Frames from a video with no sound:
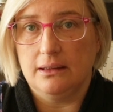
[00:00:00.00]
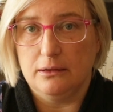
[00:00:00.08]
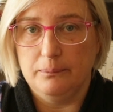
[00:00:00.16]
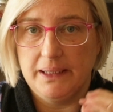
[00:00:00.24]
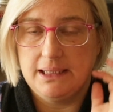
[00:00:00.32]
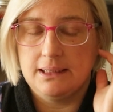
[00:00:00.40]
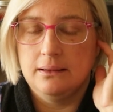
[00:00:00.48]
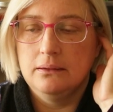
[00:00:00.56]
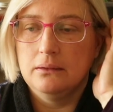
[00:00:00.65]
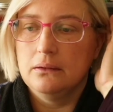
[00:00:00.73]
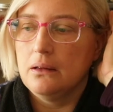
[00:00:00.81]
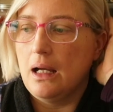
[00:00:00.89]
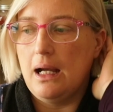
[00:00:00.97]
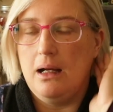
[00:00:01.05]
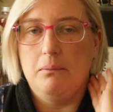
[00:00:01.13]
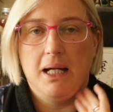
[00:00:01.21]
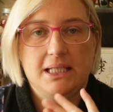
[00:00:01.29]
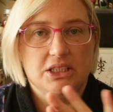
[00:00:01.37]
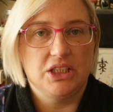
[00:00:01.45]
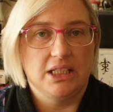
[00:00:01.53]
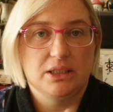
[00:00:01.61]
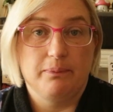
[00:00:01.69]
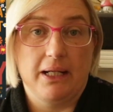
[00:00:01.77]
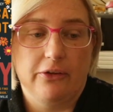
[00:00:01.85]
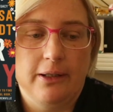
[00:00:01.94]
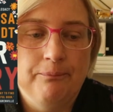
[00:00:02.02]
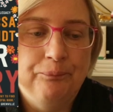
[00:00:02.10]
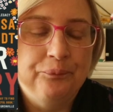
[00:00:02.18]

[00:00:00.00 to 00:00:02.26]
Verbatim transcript: a little bit. Um, I had to change the battery.